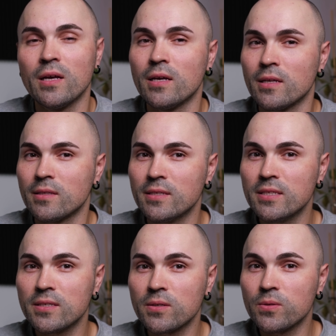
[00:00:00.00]
This is a
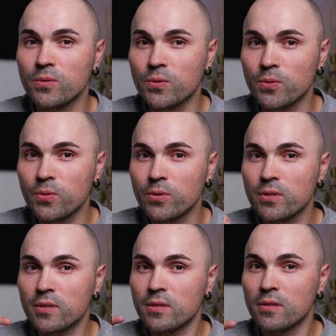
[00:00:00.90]
good
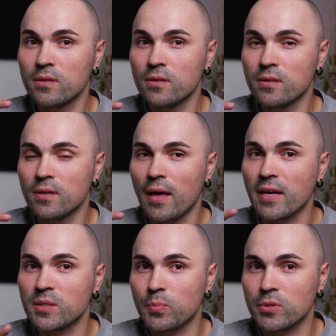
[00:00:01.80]
expose